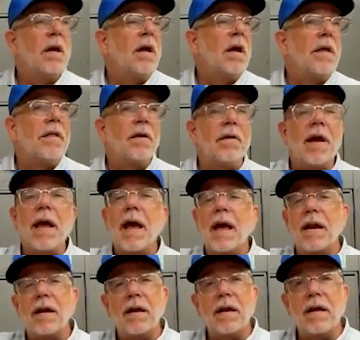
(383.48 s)
They're
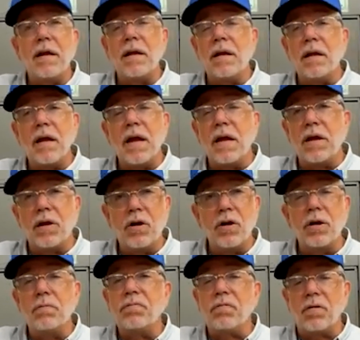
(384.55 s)
at a
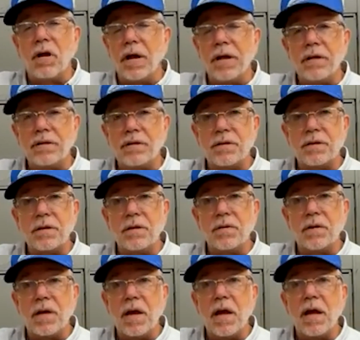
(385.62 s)
good price,
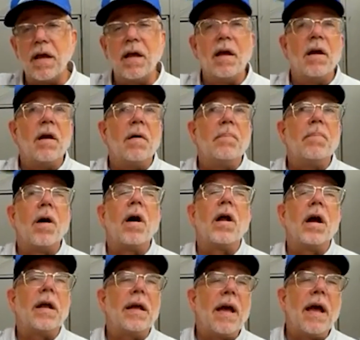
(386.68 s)
okay? But
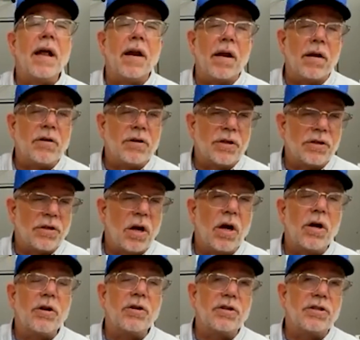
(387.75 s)
again, just
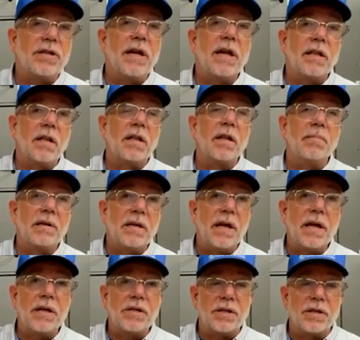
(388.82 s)
understand the
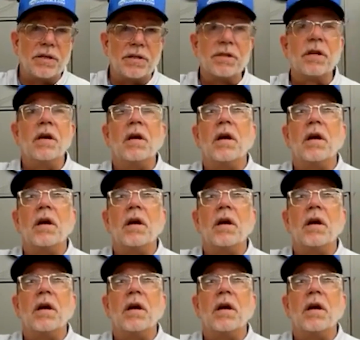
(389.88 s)
limitations.